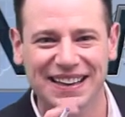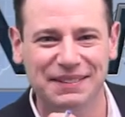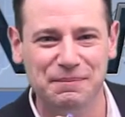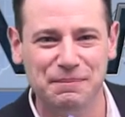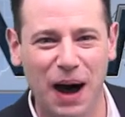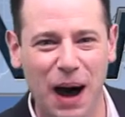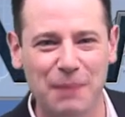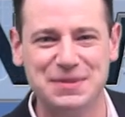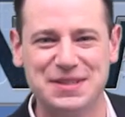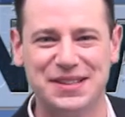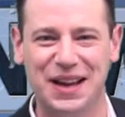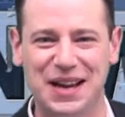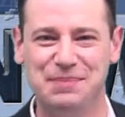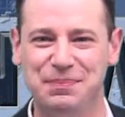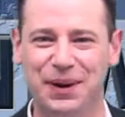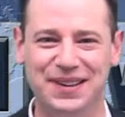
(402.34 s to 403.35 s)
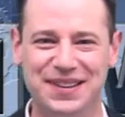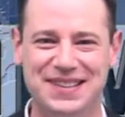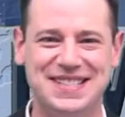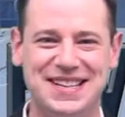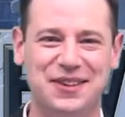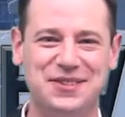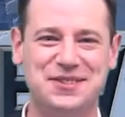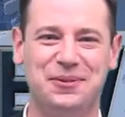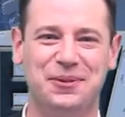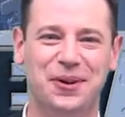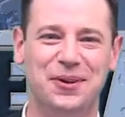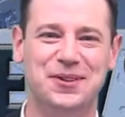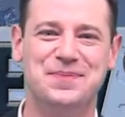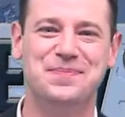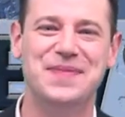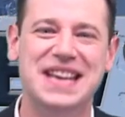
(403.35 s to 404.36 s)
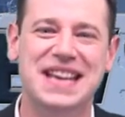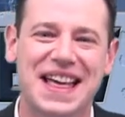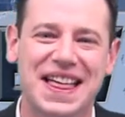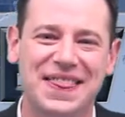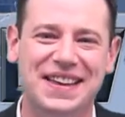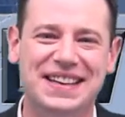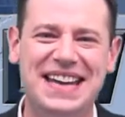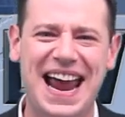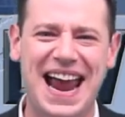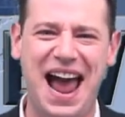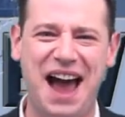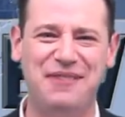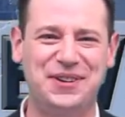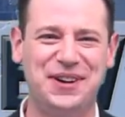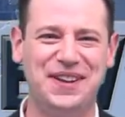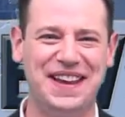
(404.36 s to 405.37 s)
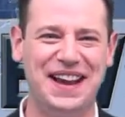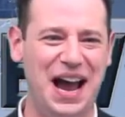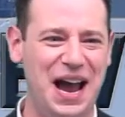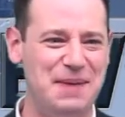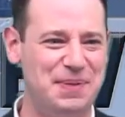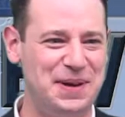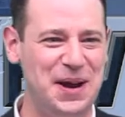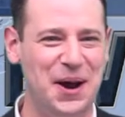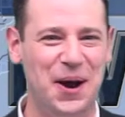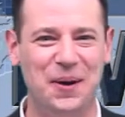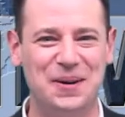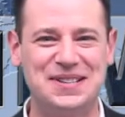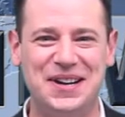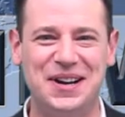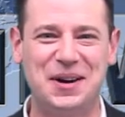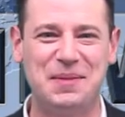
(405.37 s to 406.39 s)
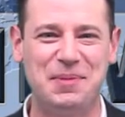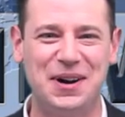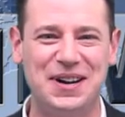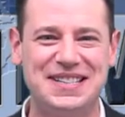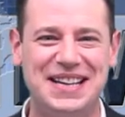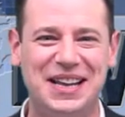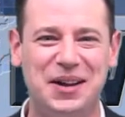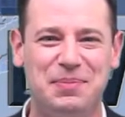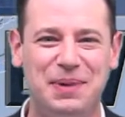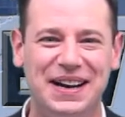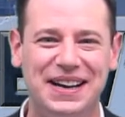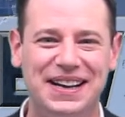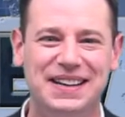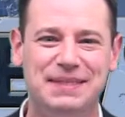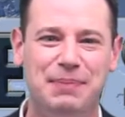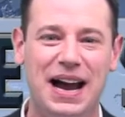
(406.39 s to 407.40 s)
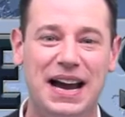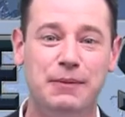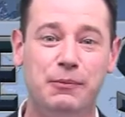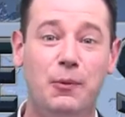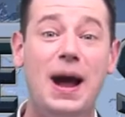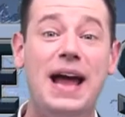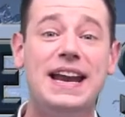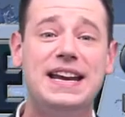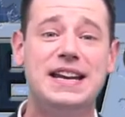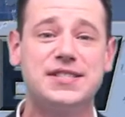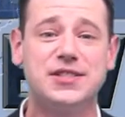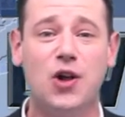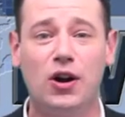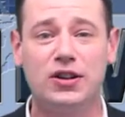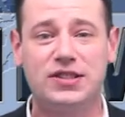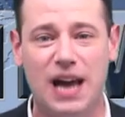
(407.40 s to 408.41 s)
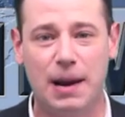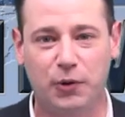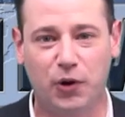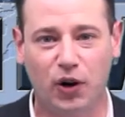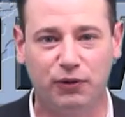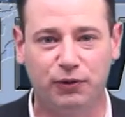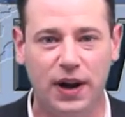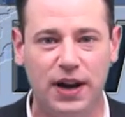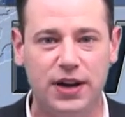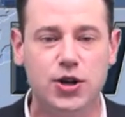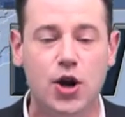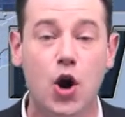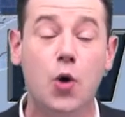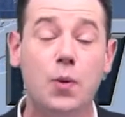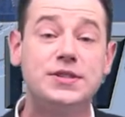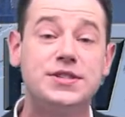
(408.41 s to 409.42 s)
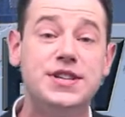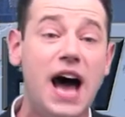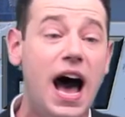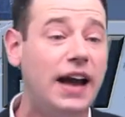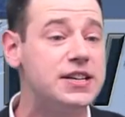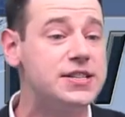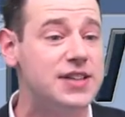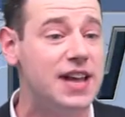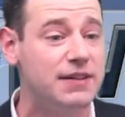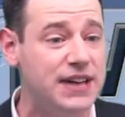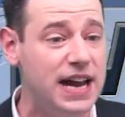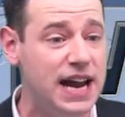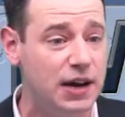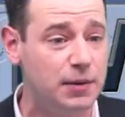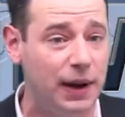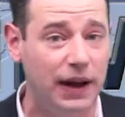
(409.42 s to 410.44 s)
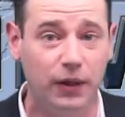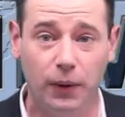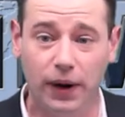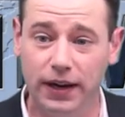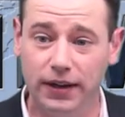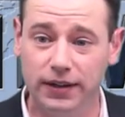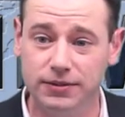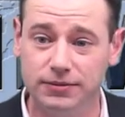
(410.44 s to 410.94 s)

Mom's like button sounds gross. The day after the IPO, Zuckerberg celebrated by wedding his longtime girlfriend, who is not his left hand, by the way.